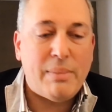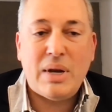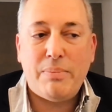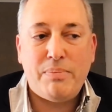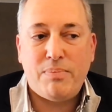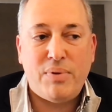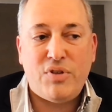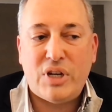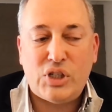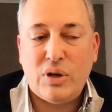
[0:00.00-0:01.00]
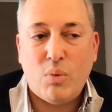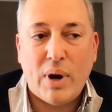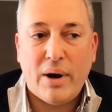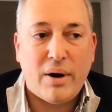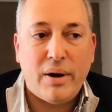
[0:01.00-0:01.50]
I'm in a position
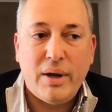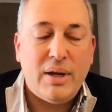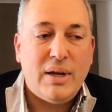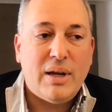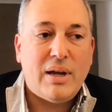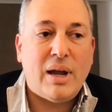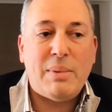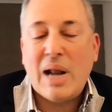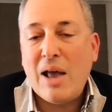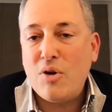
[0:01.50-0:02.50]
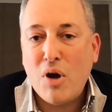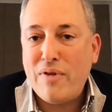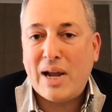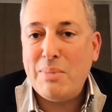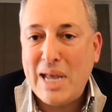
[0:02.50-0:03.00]
where, I mean, I don't know
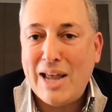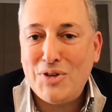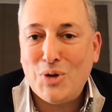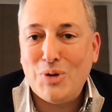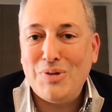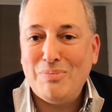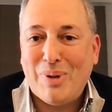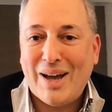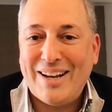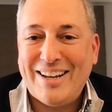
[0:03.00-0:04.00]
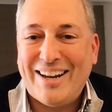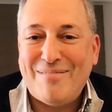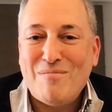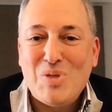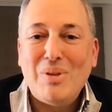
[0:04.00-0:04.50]
if I can be canceled, but
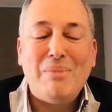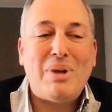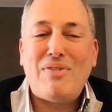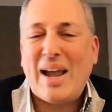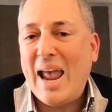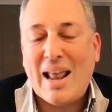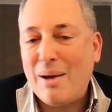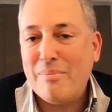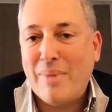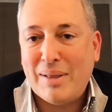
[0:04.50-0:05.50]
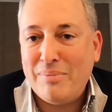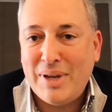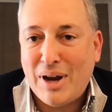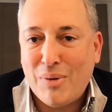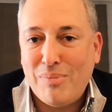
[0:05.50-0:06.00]
um, but if I can, I'm my.
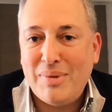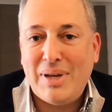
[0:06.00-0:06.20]
You know,